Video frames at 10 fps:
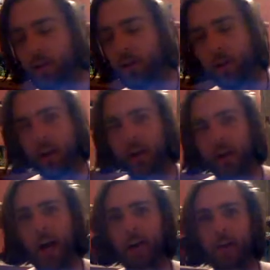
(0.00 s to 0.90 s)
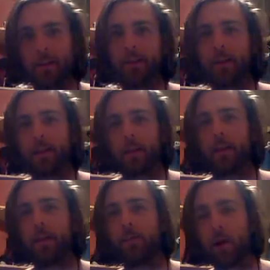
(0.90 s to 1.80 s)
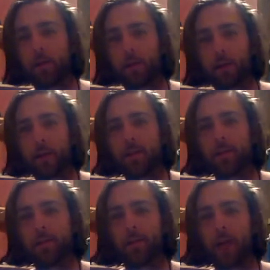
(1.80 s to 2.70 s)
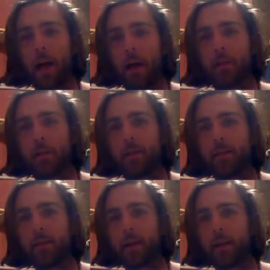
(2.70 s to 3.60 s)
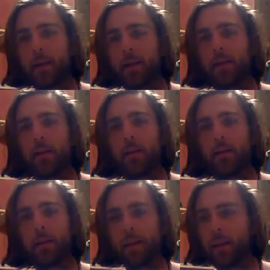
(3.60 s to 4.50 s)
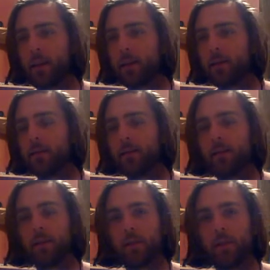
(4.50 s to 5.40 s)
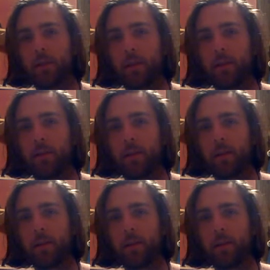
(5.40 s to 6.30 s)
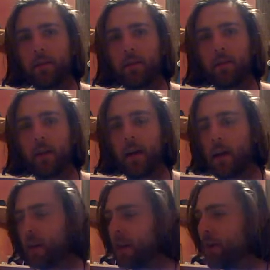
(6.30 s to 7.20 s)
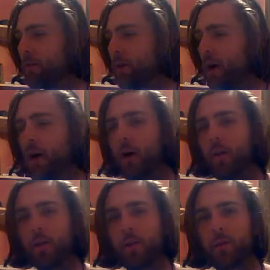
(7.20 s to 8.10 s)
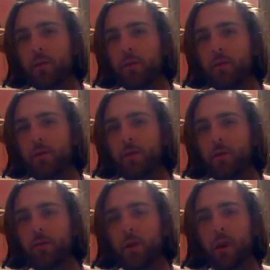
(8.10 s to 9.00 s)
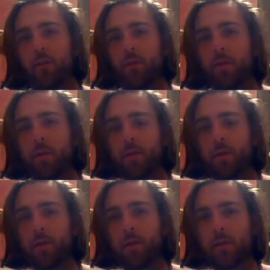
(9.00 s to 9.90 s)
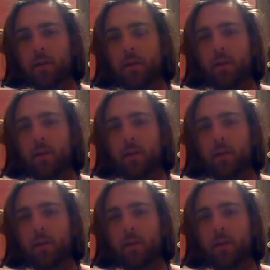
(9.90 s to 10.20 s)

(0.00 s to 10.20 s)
concluding on garnets and pomegranates, I would like to say good night, good evening. I love all of you. You are all beautiful.